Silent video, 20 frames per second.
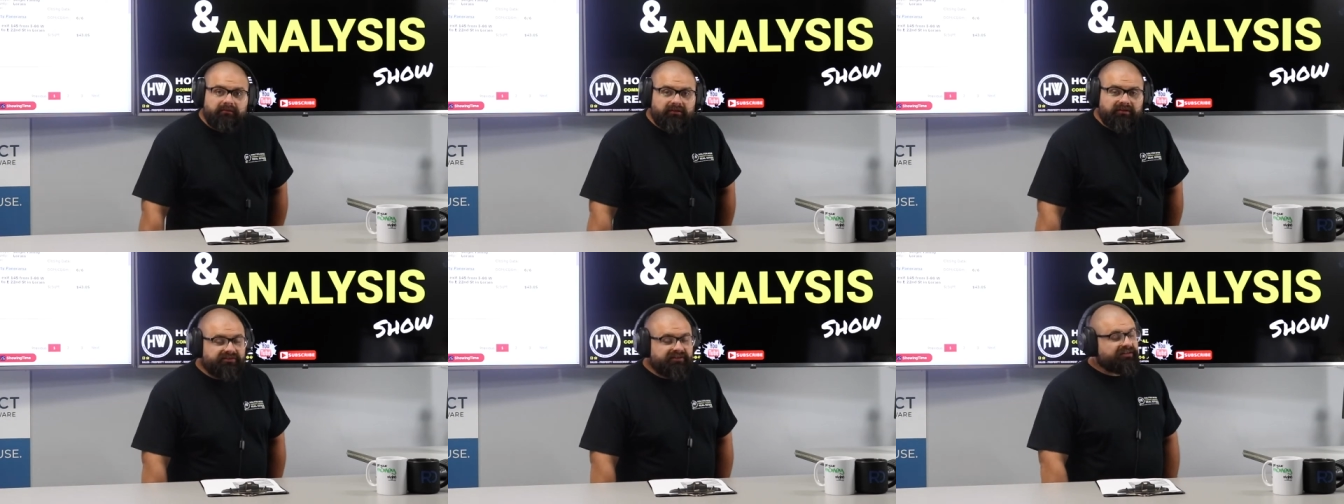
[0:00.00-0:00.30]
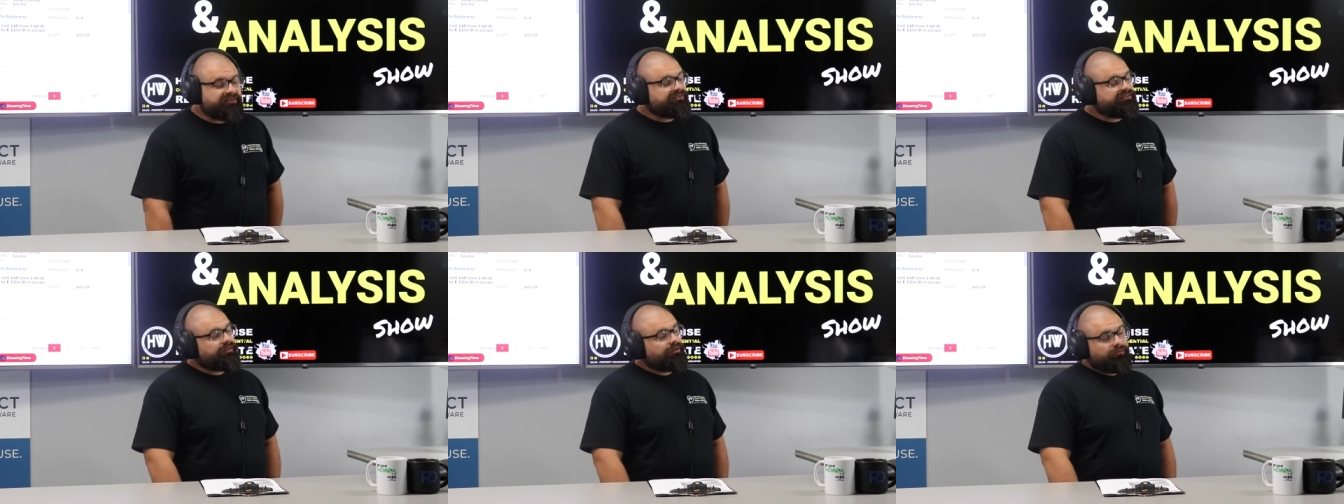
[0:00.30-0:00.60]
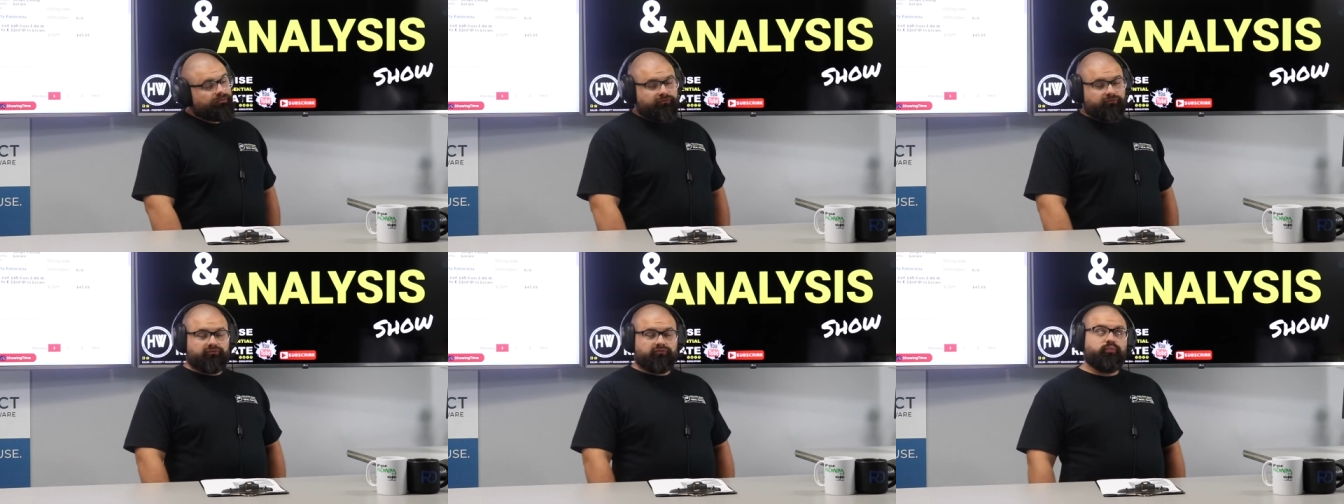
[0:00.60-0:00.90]
because that's
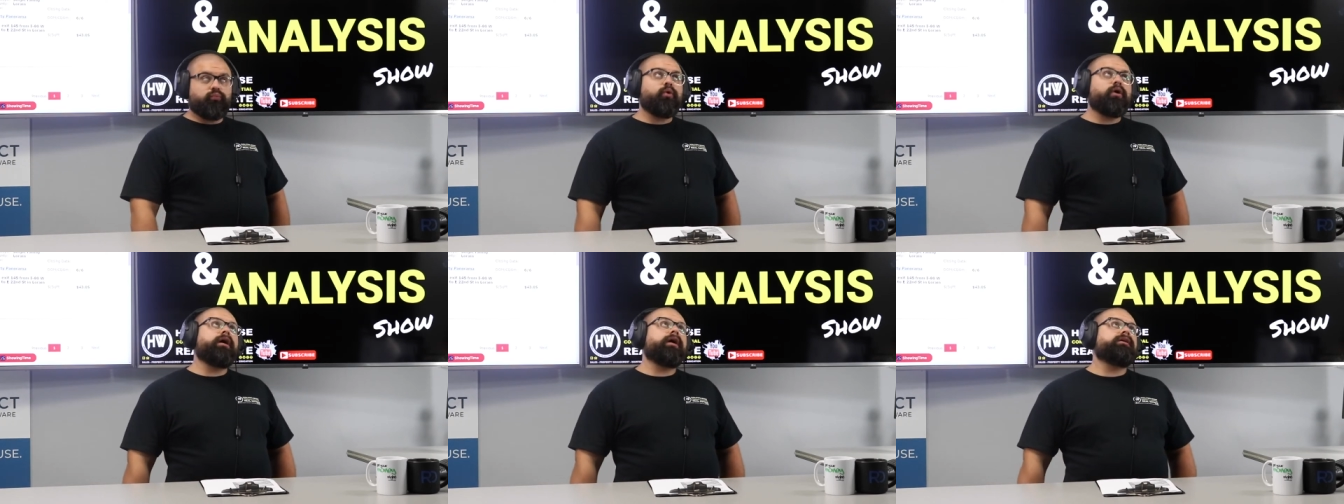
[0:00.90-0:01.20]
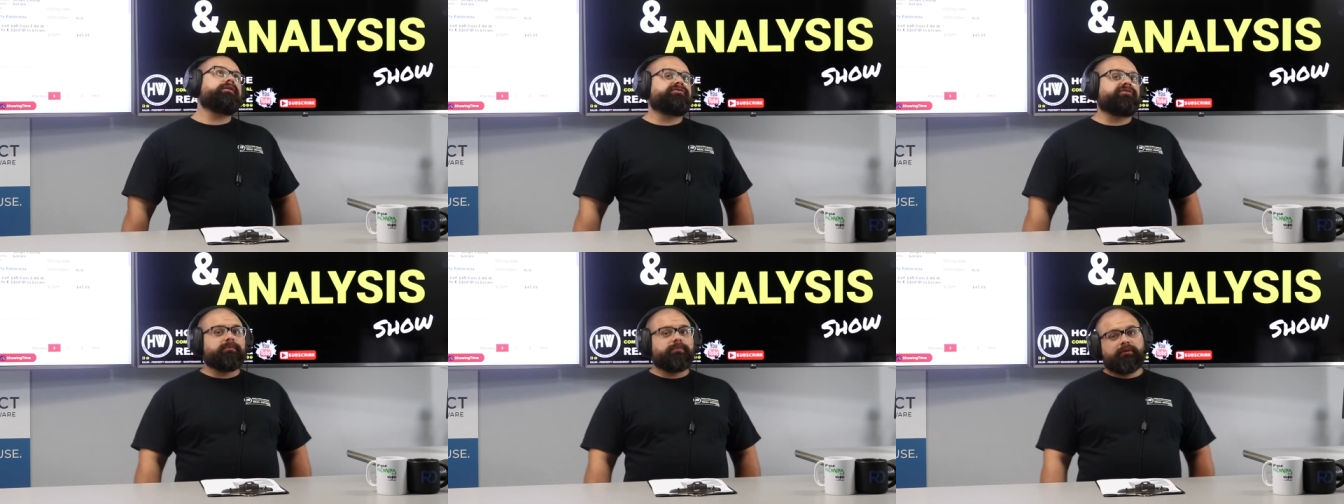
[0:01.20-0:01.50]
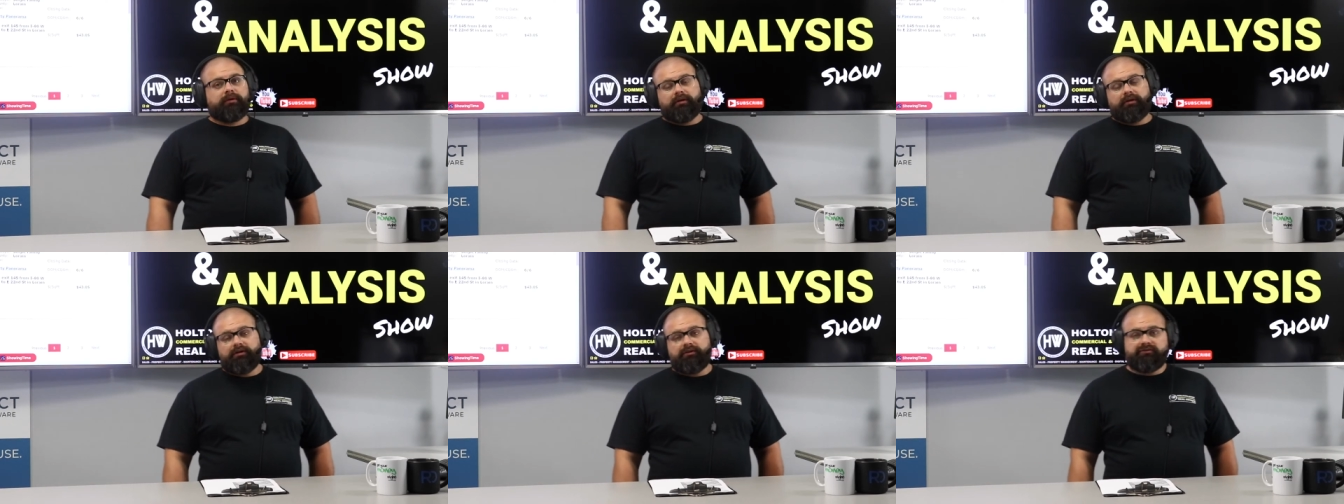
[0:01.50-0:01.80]
still way cheaper
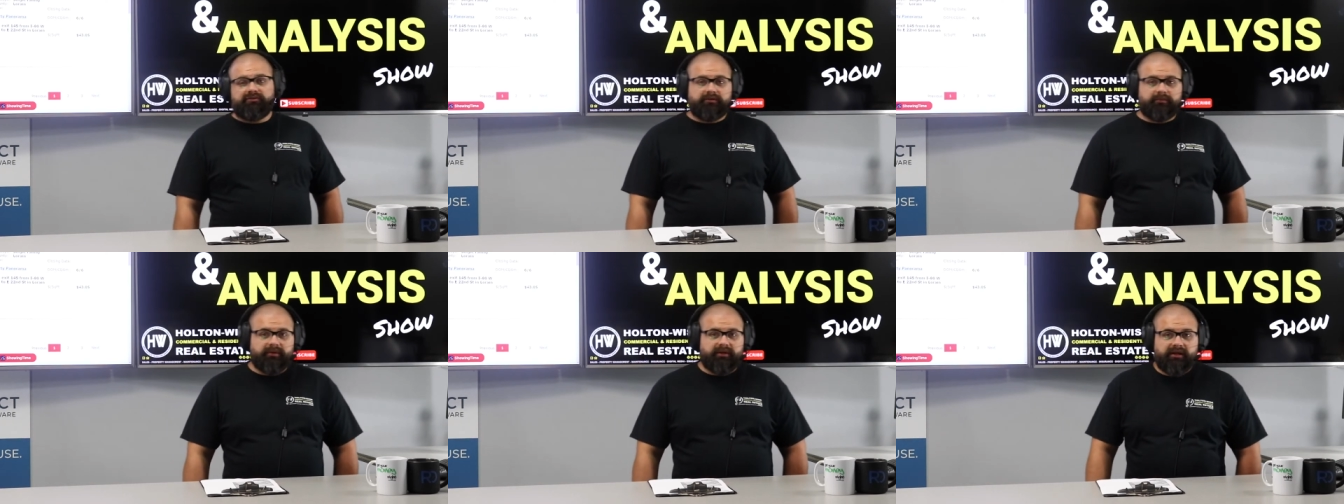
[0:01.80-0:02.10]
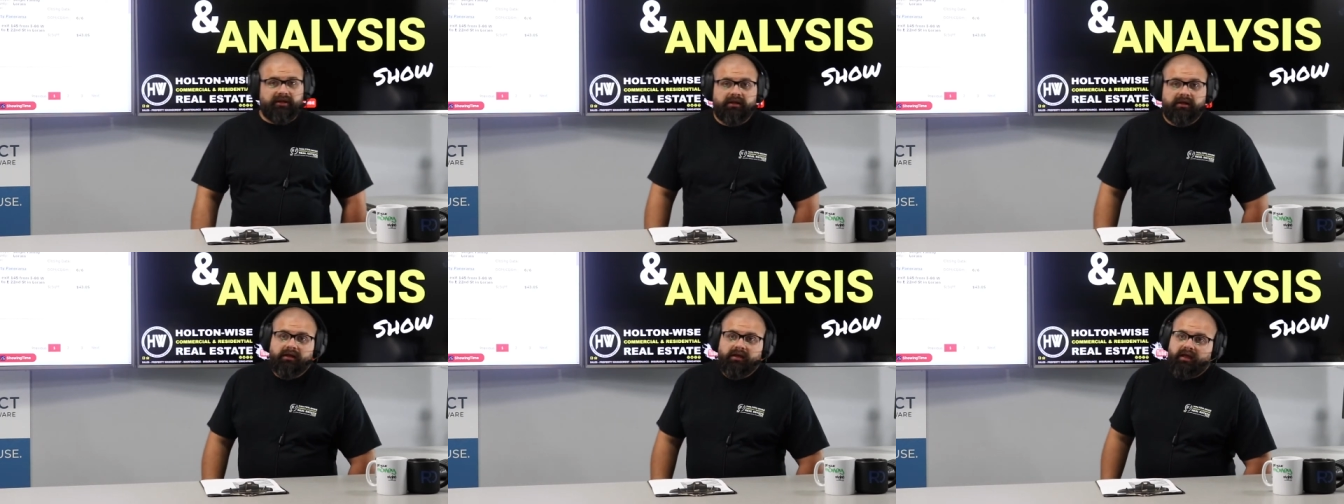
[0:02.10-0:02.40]
than it should be.